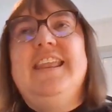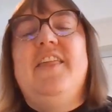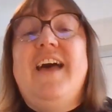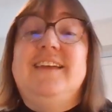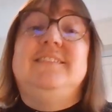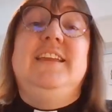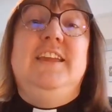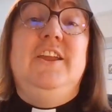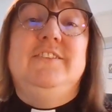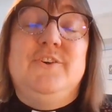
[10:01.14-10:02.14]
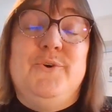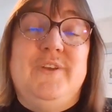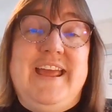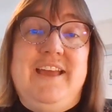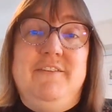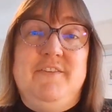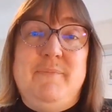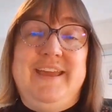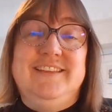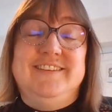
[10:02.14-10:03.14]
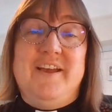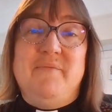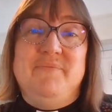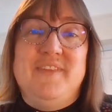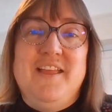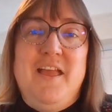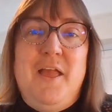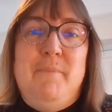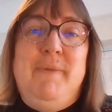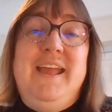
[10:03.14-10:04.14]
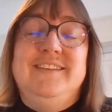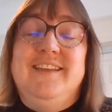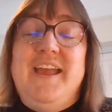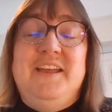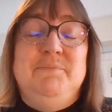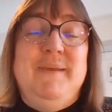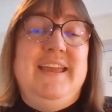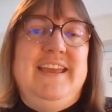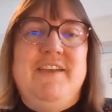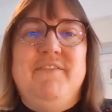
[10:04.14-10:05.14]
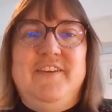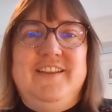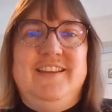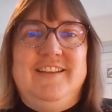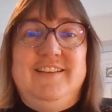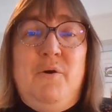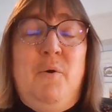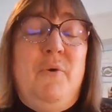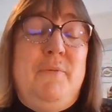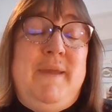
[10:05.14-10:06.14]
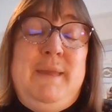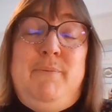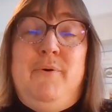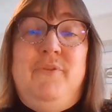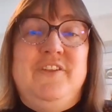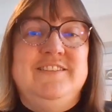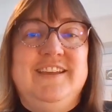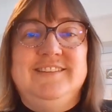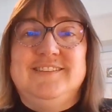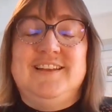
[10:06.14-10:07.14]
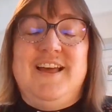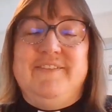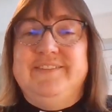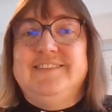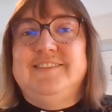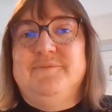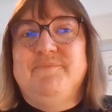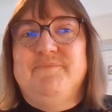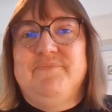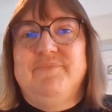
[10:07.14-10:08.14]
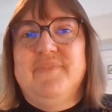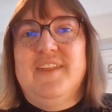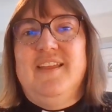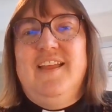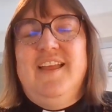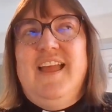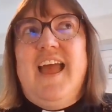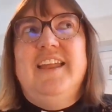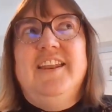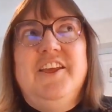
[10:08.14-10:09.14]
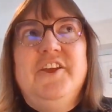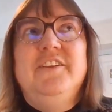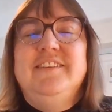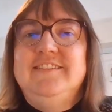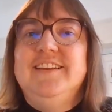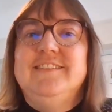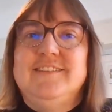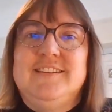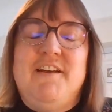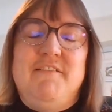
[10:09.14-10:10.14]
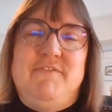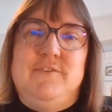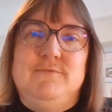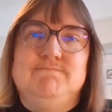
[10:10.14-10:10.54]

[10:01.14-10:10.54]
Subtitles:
Now that is a huge calling for Peter. Peter is being given all the people that Jesus loves. And who does Jesus love?